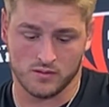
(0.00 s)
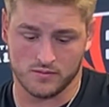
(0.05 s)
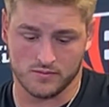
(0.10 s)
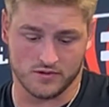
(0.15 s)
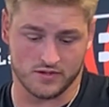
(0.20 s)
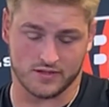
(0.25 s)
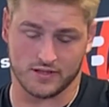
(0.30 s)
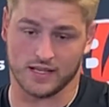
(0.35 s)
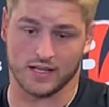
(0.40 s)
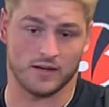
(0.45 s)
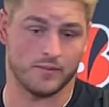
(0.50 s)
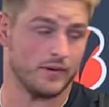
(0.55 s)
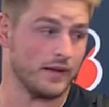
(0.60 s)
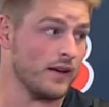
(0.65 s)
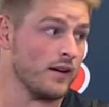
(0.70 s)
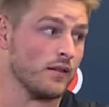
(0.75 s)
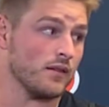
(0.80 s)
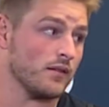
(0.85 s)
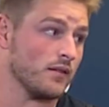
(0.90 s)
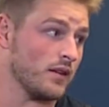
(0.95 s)
Just get him
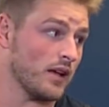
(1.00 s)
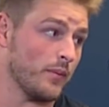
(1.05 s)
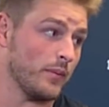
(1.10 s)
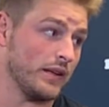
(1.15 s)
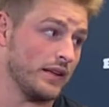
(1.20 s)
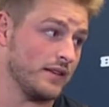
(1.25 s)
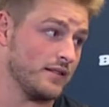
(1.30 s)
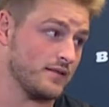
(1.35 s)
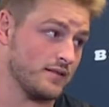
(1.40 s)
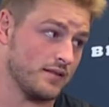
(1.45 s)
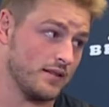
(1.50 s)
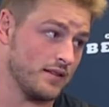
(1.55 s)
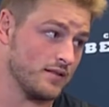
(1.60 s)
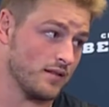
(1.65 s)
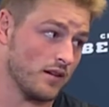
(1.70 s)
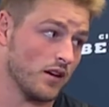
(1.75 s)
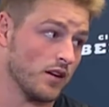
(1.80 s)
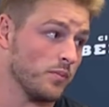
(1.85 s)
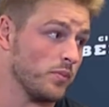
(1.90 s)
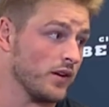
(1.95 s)
down. I mean, he's
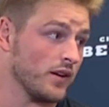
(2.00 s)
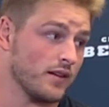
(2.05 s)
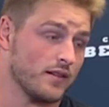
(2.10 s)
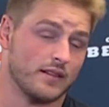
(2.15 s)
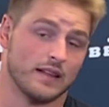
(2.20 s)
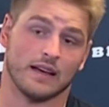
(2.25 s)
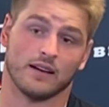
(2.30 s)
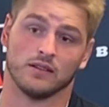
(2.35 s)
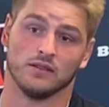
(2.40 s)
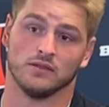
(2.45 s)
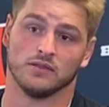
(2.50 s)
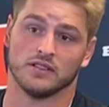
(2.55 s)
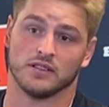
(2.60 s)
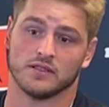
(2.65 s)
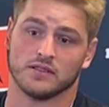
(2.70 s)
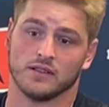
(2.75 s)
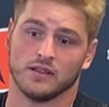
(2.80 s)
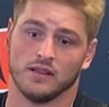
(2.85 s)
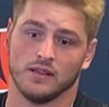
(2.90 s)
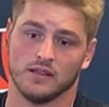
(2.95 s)
a hard player to tackle.
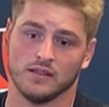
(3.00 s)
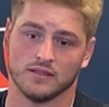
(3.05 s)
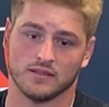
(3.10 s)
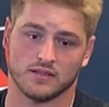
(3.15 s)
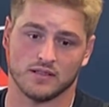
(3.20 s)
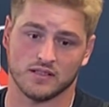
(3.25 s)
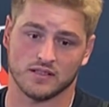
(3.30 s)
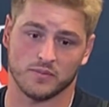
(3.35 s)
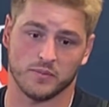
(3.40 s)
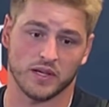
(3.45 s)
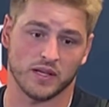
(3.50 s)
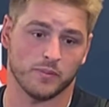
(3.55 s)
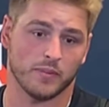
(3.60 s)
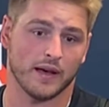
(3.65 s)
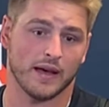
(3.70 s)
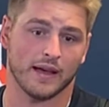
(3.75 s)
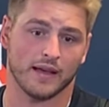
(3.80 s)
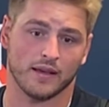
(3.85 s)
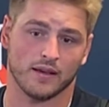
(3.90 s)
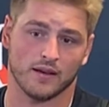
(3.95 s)
Seriously, he's a big
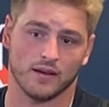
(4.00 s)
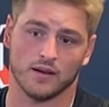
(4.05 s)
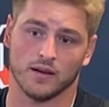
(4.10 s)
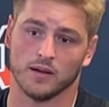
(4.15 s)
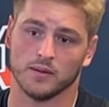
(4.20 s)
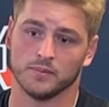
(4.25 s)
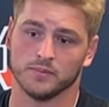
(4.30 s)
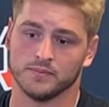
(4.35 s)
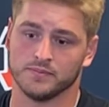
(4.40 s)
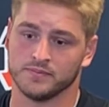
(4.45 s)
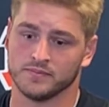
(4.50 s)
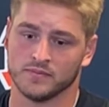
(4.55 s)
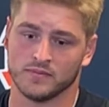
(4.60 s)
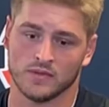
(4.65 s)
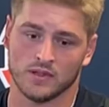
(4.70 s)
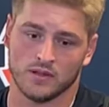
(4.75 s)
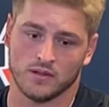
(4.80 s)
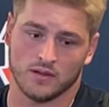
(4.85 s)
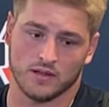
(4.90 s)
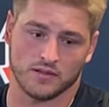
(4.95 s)
back.
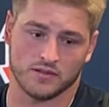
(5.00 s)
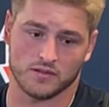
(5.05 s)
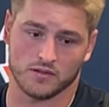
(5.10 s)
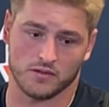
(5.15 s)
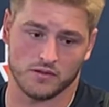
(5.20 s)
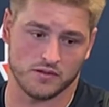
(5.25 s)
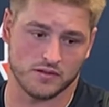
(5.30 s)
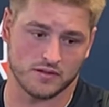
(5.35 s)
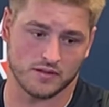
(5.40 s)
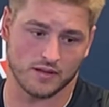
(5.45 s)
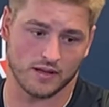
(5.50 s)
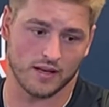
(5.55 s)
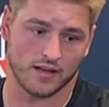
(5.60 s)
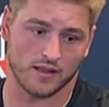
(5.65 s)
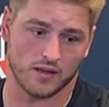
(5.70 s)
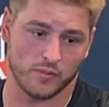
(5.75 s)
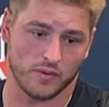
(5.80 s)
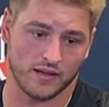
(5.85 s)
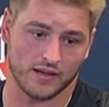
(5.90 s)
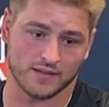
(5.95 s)
And so you just got
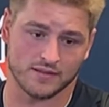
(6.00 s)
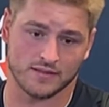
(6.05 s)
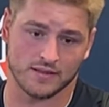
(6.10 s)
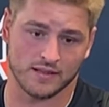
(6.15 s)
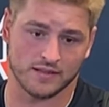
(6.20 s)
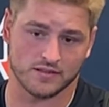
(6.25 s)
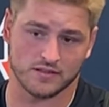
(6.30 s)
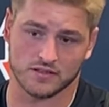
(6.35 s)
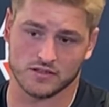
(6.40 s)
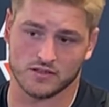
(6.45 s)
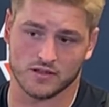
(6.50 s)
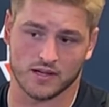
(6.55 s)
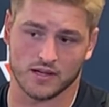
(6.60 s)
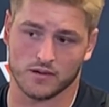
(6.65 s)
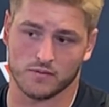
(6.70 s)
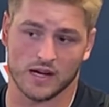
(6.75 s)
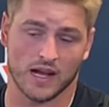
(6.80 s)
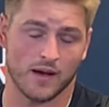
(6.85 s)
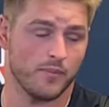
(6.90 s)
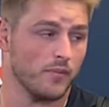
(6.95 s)
to the biggest thing is just trying
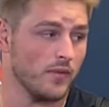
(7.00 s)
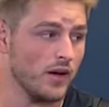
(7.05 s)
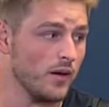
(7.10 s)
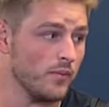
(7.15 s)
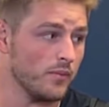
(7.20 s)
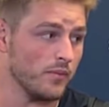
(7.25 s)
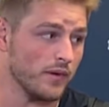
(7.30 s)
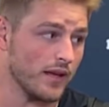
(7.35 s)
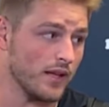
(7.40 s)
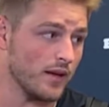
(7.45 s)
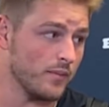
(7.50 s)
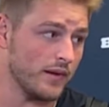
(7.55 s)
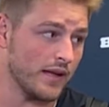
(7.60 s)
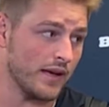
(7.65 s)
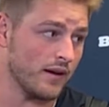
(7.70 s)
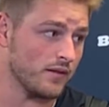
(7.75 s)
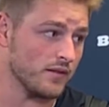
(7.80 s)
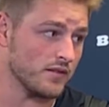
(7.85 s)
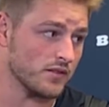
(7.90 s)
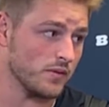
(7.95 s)
to wrap him up and get him
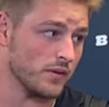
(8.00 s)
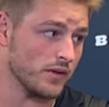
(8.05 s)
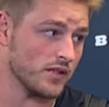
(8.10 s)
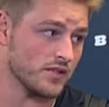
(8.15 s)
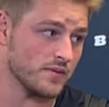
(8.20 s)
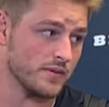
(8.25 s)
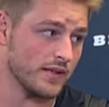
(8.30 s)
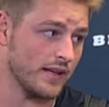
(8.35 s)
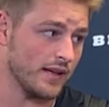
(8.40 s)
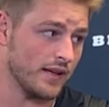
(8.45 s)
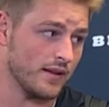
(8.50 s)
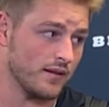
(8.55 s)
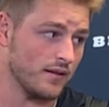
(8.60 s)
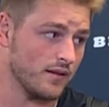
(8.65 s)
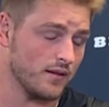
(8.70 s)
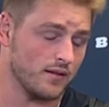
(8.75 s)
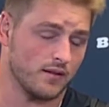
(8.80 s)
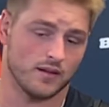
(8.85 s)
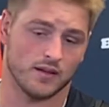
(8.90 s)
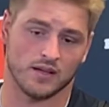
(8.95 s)
down as quick as we
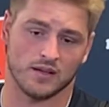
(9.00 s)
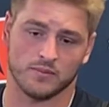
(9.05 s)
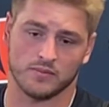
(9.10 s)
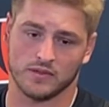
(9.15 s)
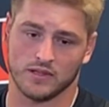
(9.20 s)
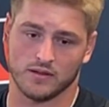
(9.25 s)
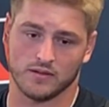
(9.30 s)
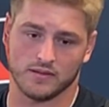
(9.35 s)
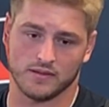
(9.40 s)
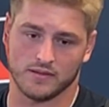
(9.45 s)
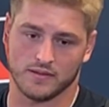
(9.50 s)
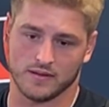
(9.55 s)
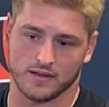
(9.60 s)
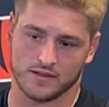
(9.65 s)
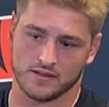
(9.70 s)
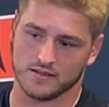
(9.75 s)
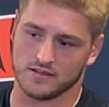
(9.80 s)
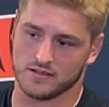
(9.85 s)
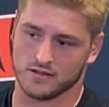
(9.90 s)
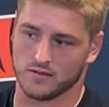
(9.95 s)
can. You know,
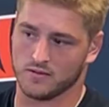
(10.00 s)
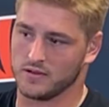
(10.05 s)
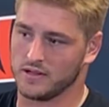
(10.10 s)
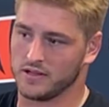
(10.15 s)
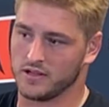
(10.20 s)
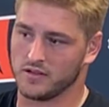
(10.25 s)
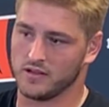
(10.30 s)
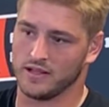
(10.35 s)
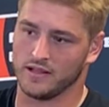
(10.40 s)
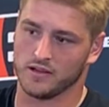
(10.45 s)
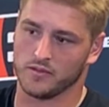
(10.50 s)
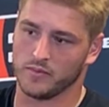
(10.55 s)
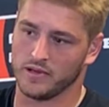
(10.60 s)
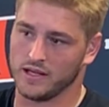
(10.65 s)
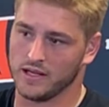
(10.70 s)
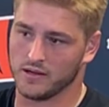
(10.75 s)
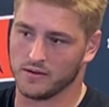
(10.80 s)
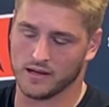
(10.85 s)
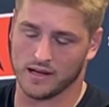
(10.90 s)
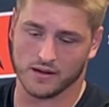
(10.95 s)
they're just throwing on
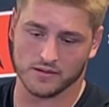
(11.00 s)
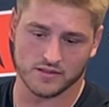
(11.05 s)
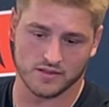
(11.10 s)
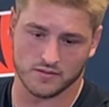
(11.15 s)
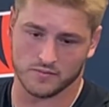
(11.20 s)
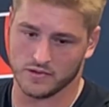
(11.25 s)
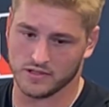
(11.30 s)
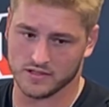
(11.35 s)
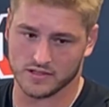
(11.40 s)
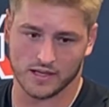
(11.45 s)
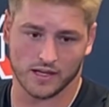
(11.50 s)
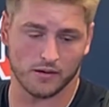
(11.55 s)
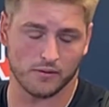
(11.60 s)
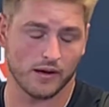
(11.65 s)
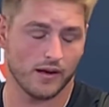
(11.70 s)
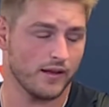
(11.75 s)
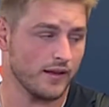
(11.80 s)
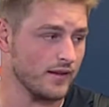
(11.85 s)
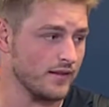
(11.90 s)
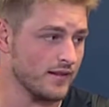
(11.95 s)
intermediate routes, and we just got to
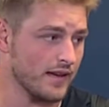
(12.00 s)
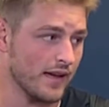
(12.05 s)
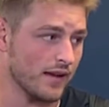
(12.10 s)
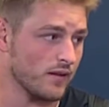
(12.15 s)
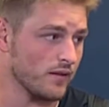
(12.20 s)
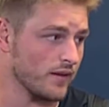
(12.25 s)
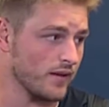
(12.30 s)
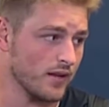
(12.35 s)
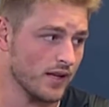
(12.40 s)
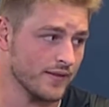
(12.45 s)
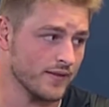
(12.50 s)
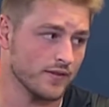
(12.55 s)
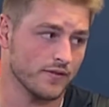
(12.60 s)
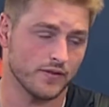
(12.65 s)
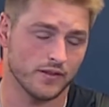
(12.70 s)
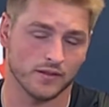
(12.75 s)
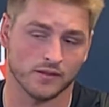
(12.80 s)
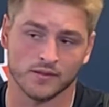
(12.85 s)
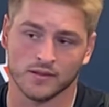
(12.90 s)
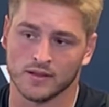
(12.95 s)
rally and tackle and get off the
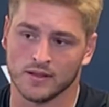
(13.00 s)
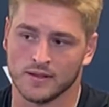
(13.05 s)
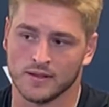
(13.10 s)
field.